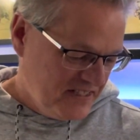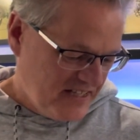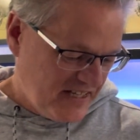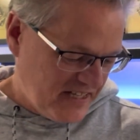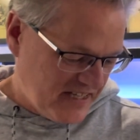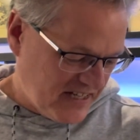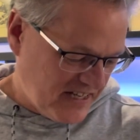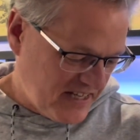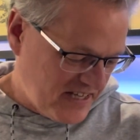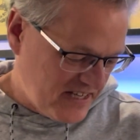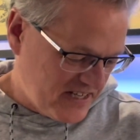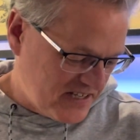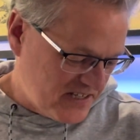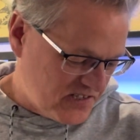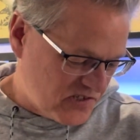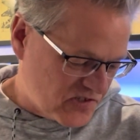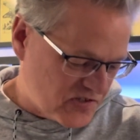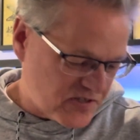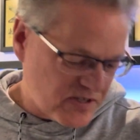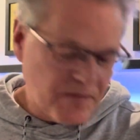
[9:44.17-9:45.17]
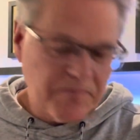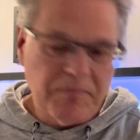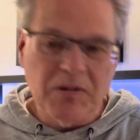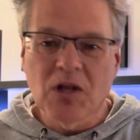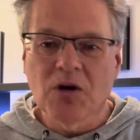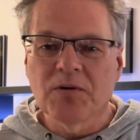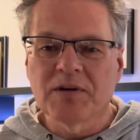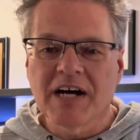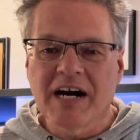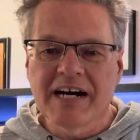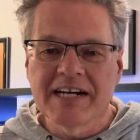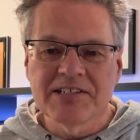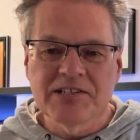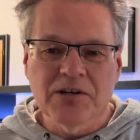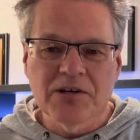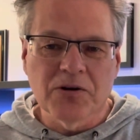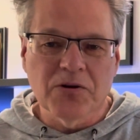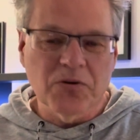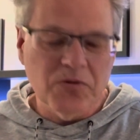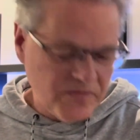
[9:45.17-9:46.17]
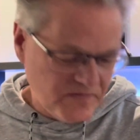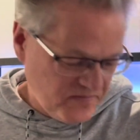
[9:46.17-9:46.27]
And it is "Blow It High Dough."